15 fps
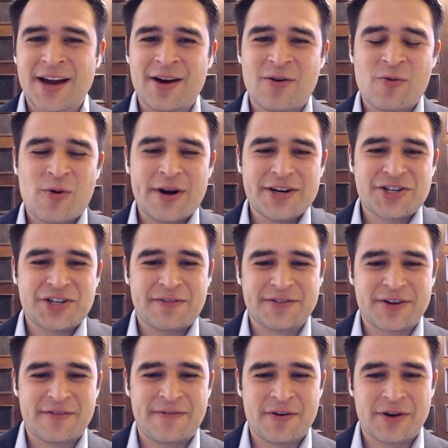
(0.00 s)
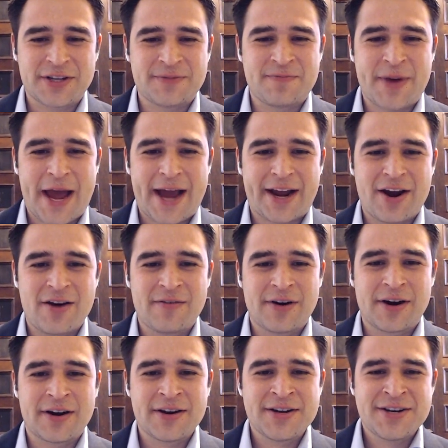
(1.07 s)
Uh, I want to shift our focus back
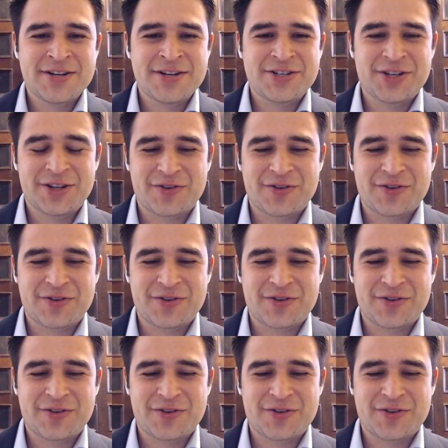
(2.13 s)
over